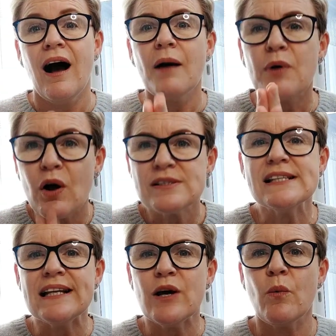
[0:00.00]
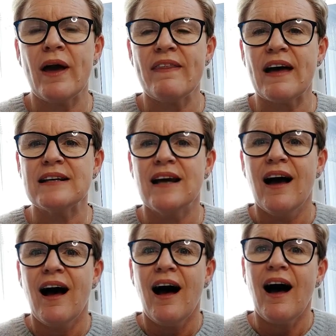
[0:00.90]
I'm constantly aware that
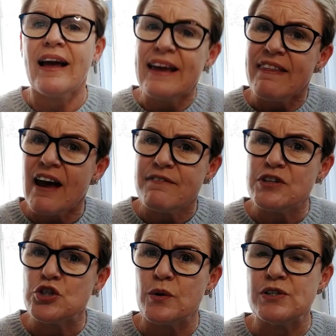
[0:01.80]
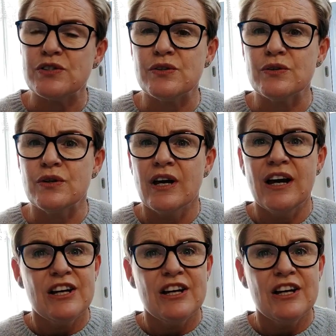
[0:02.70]
I either have the choice to